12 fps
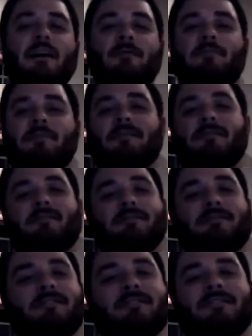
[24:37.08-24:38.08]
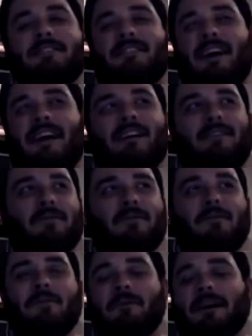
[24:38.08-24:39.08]
But there's just, I don't
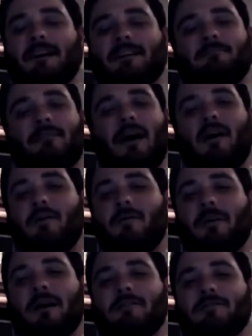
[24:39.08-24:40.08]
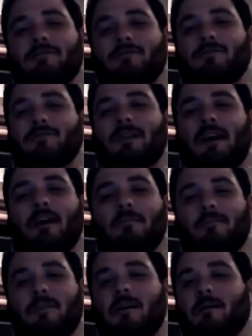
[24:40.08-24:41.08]
know, man. It's Power Rangers
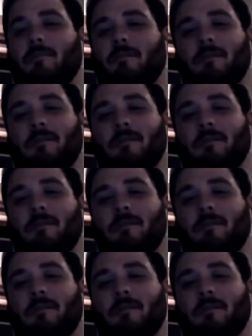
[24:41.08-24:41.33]
amped up.